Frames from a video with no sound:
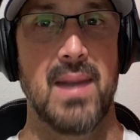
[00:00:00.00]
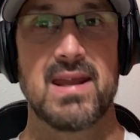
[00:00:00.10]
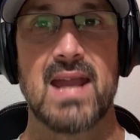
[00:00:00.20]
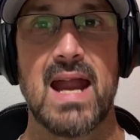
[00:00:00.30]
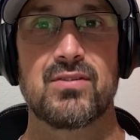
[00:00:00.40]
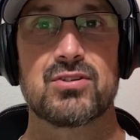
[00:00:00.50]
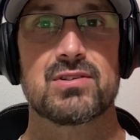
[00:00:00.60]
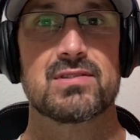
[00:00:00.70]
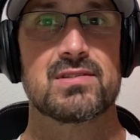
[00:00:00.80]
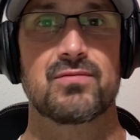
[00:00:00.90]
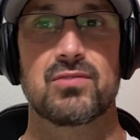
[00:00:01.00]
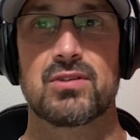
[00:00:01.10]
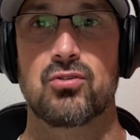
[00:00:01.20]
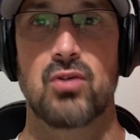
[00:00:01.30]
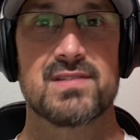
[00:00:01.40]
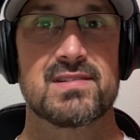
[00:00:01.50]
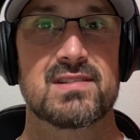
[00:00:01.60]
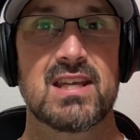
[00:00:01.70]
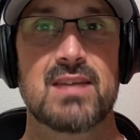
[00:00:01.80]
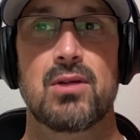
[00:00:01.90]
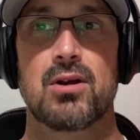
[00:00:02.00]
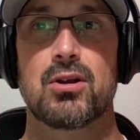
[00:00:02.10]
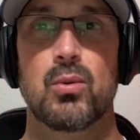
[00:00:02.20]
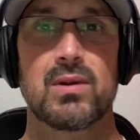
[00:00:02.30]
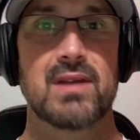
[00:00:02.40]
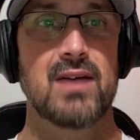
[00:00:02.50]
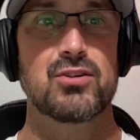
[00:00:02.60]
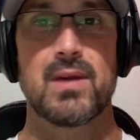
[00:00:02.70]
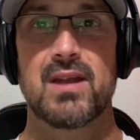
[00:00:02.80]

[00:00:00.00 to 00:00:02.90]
Batting averages for across the team are going down.